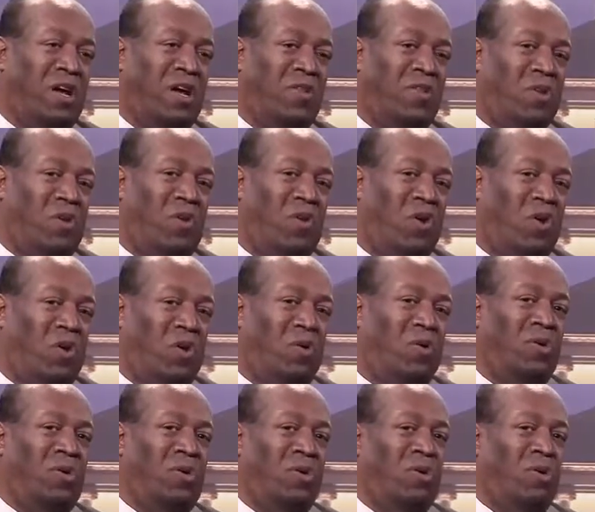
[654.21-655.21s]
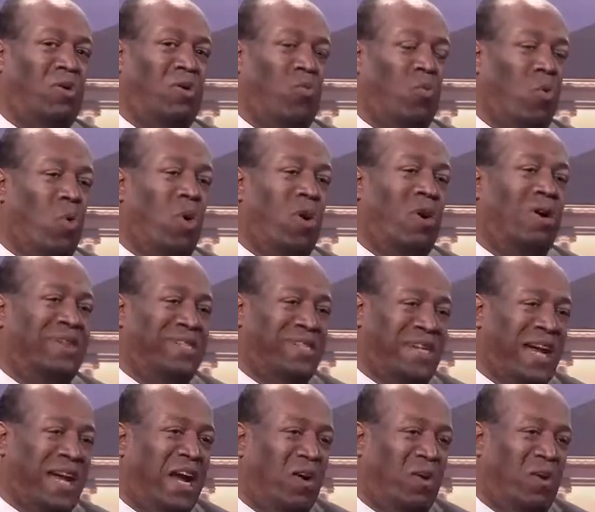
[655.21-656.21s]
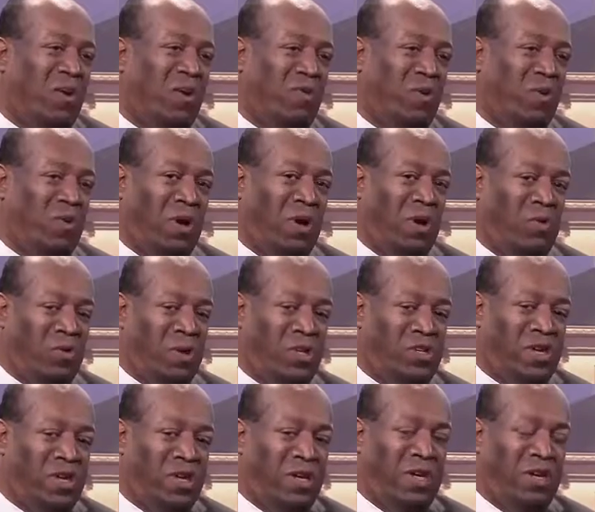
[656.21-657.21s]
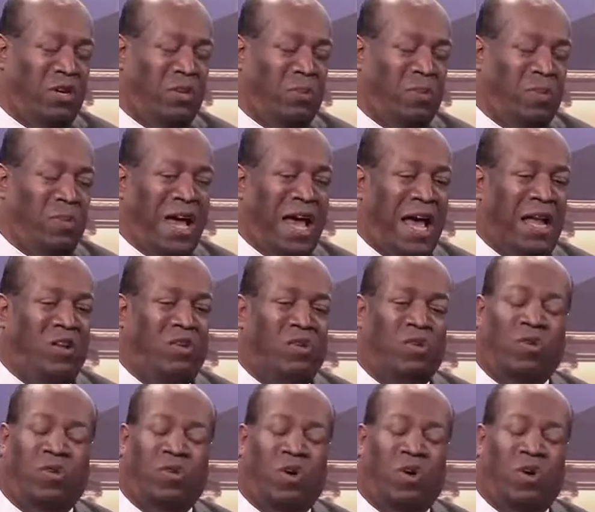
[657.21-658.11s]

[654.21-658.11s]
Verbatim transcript: of the whole war on terror, if you will, which you know had